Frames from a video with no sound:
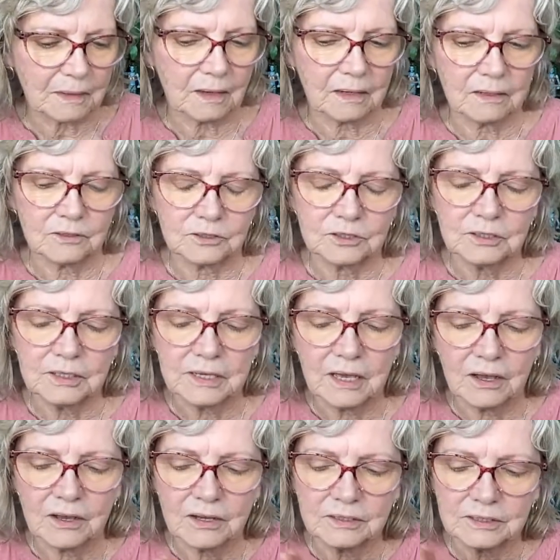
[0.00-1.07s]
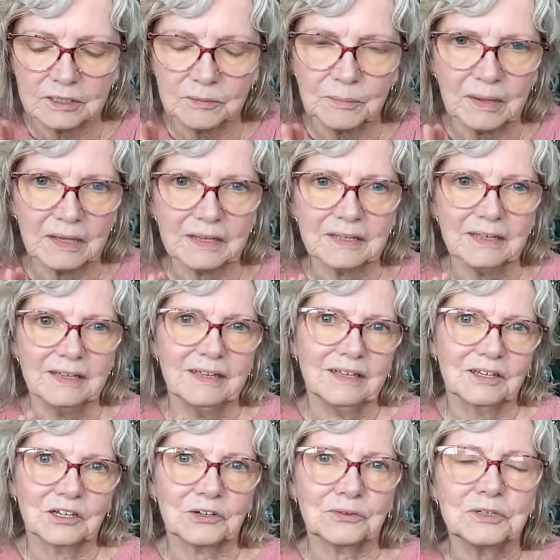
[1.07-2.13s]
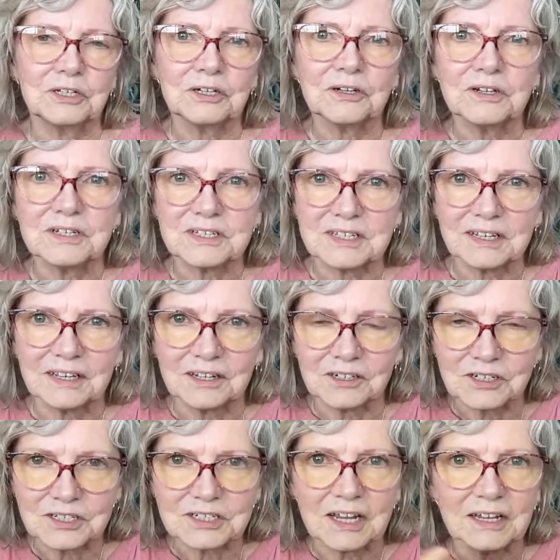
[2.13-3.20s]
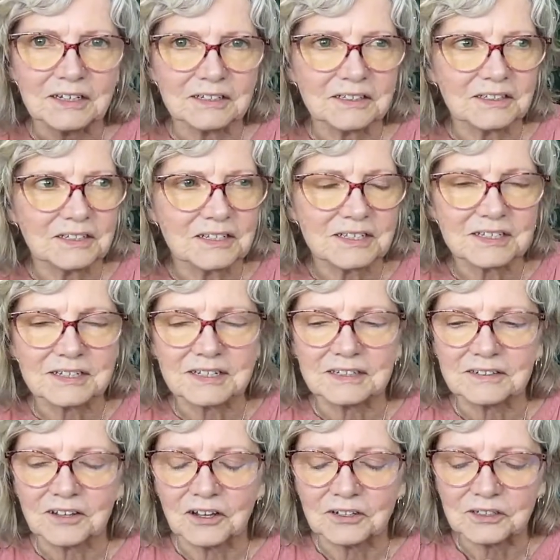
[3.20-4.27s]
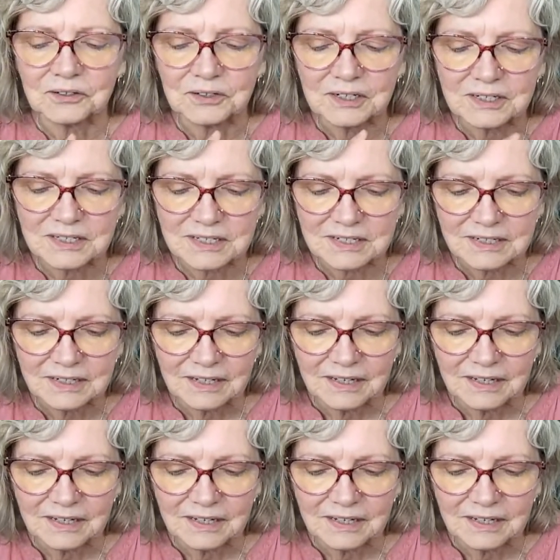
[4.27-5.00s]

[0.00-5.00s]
early on in my career as a hairstylist and colorist,